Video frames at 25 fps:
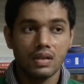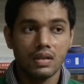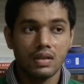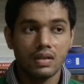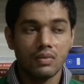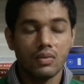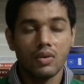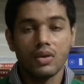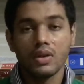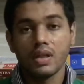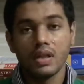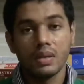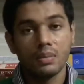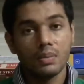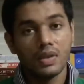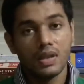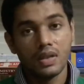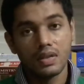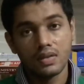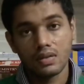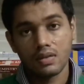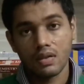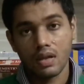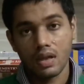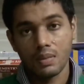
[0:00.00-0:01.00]
what can be
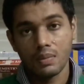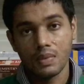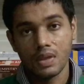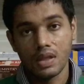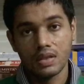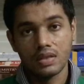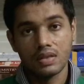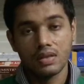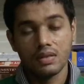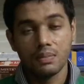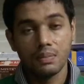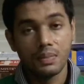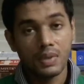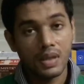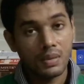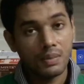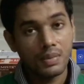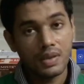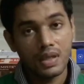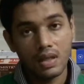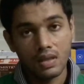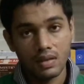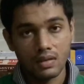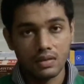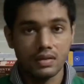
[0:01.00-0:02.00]
described as a
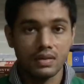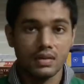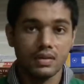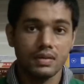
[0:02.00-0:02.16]
baby lung.